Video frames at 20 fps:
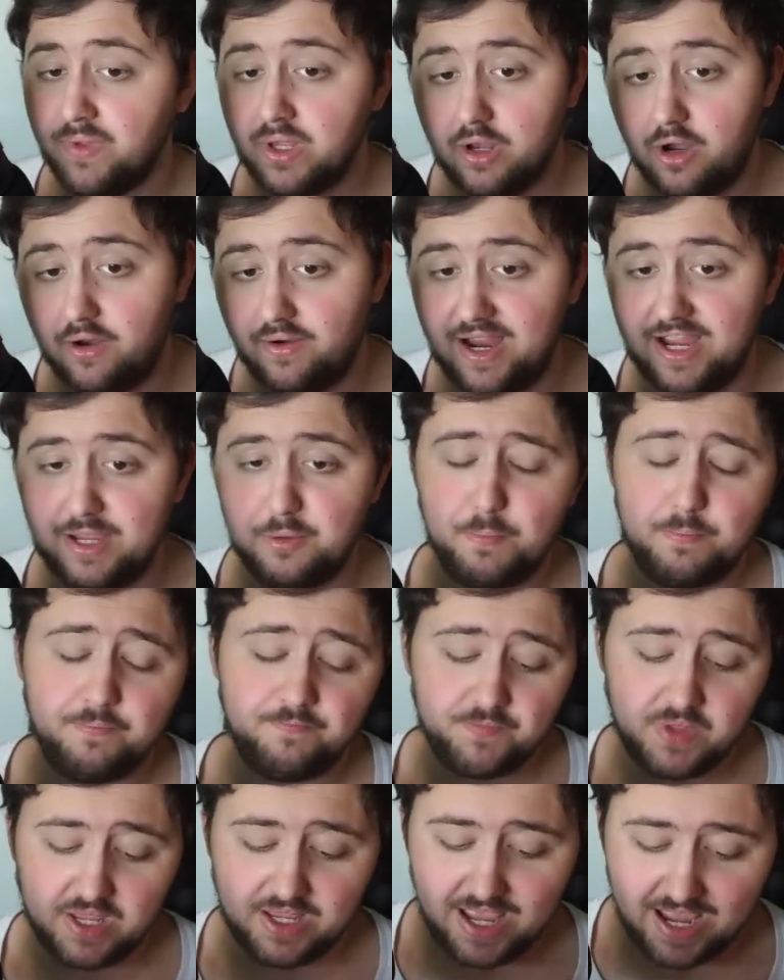All right,
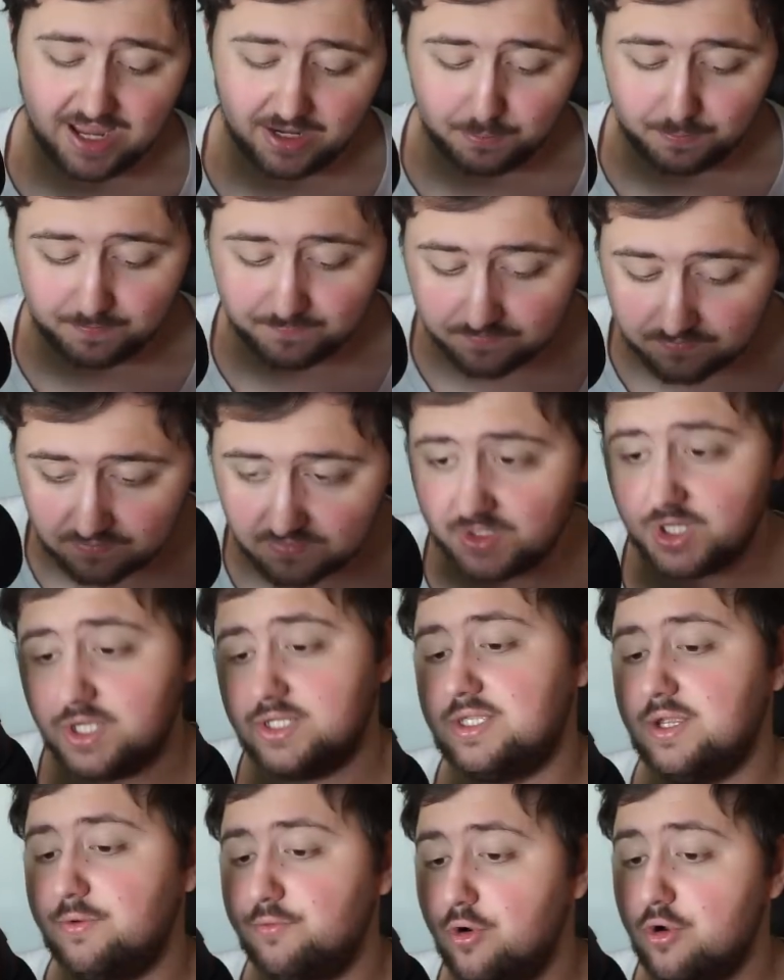again,
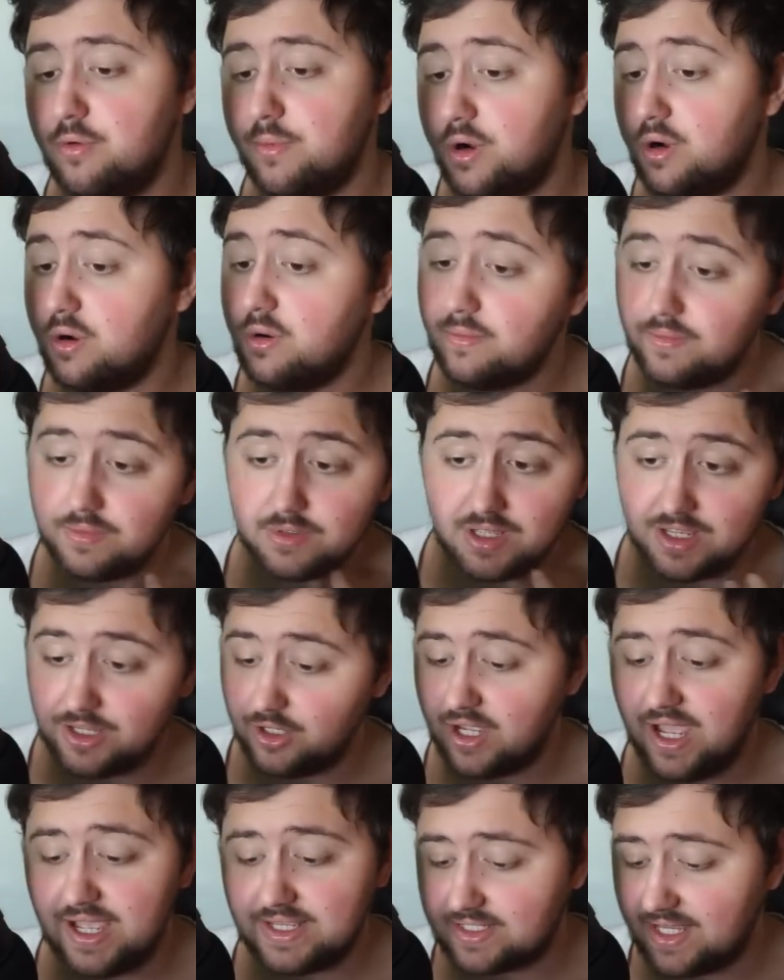just a rumor. You
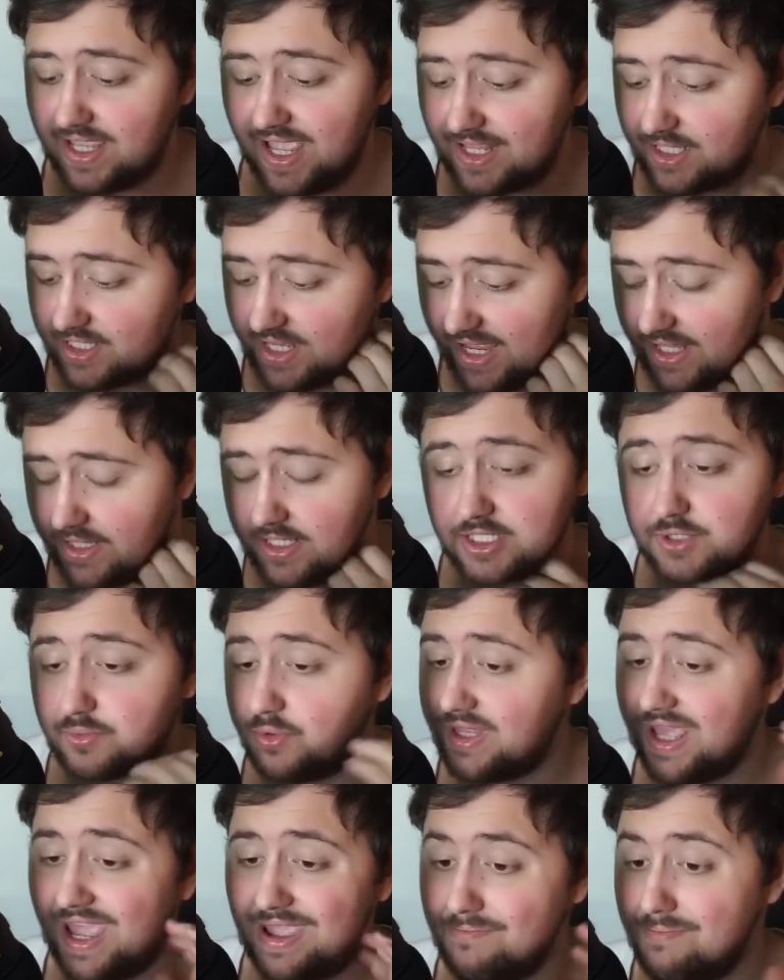guys, again, take this
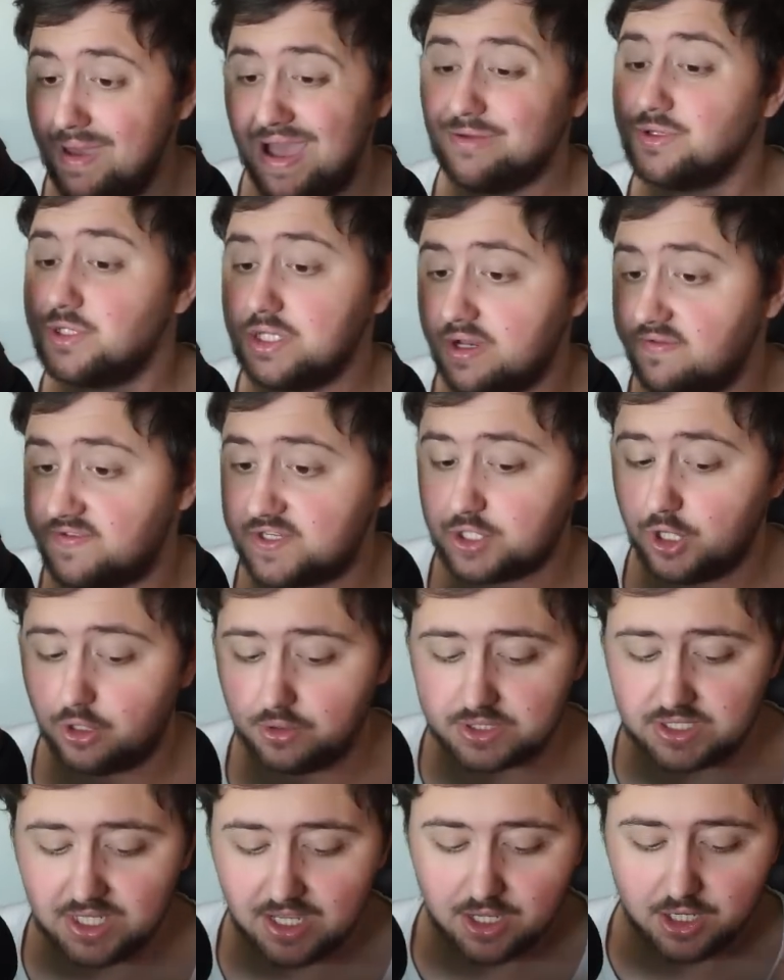with a mountain of
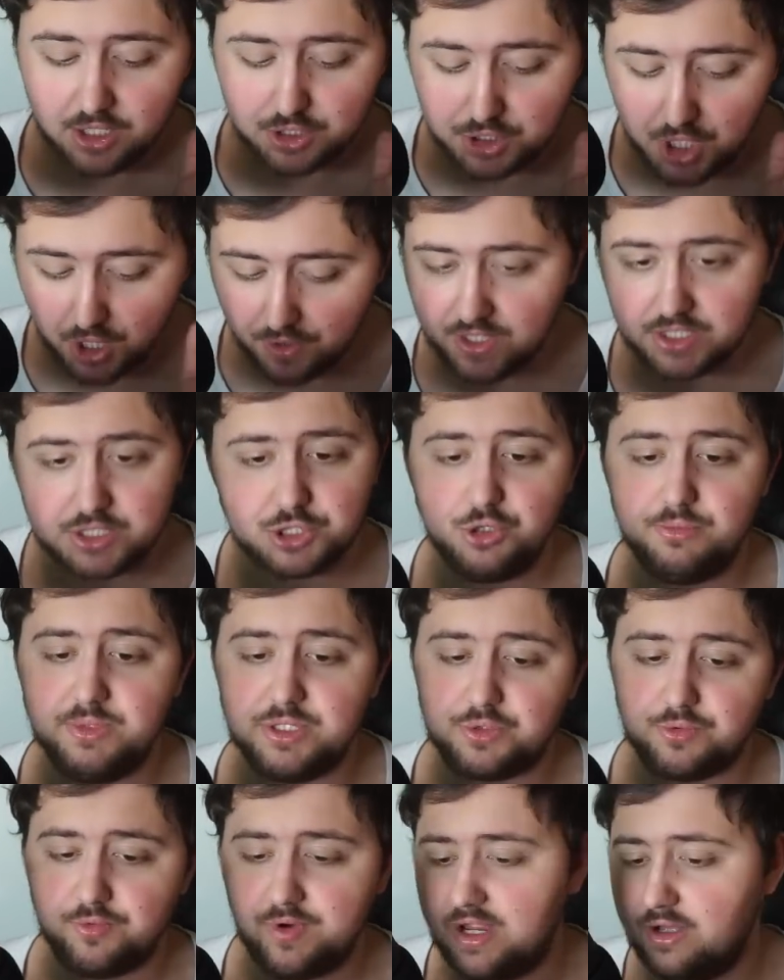salt. Don't assume
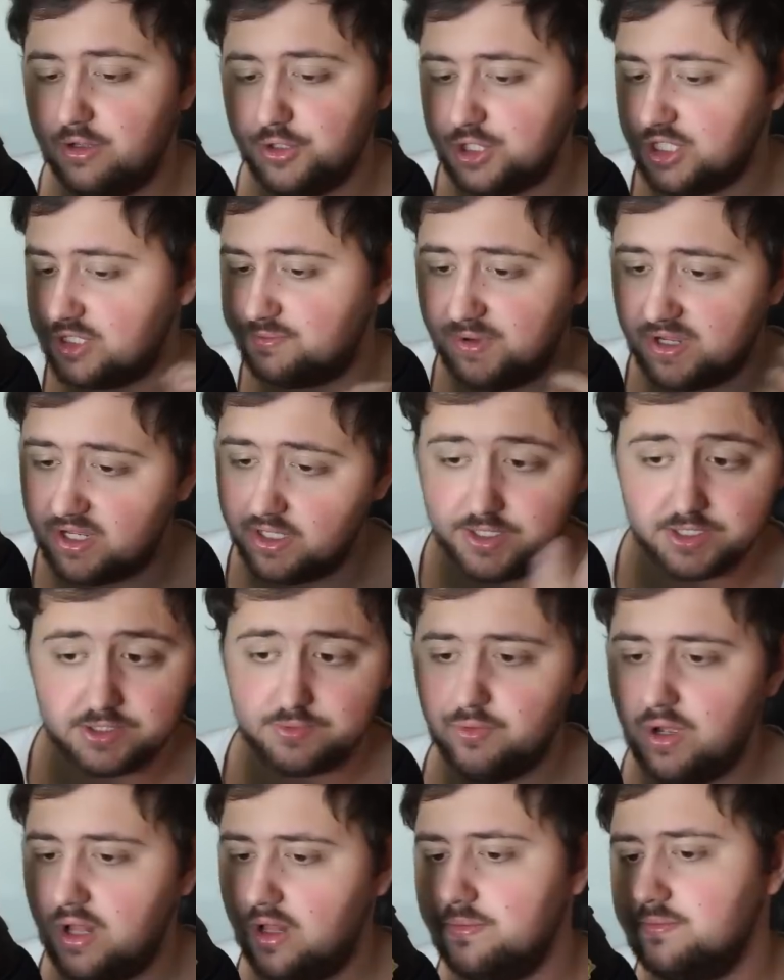it's real just because,
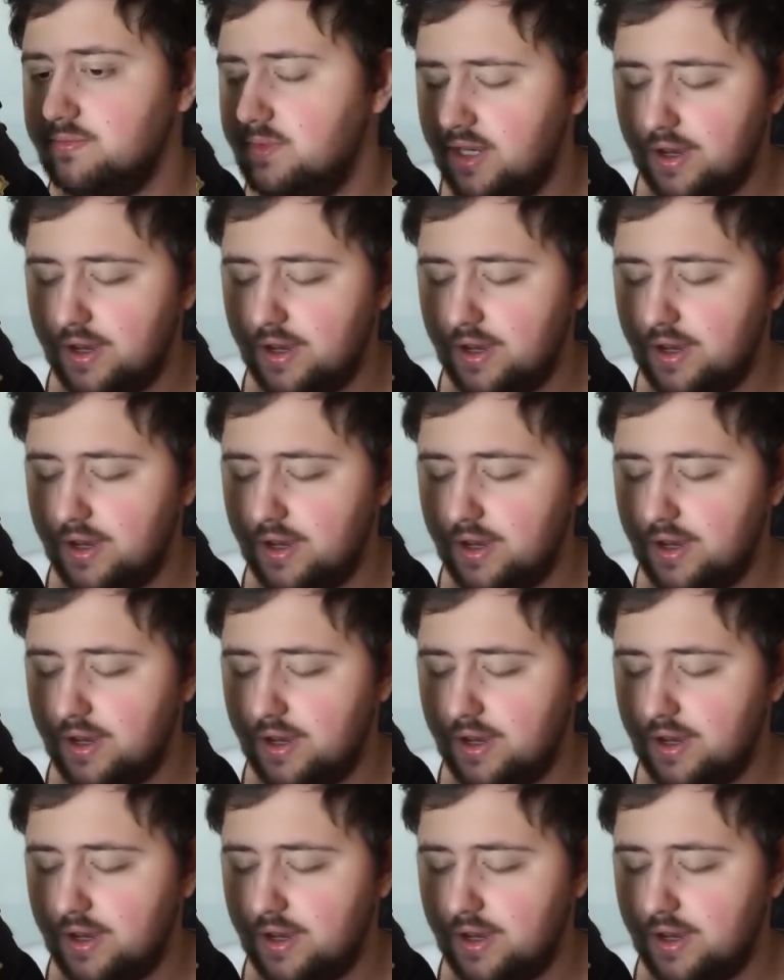well,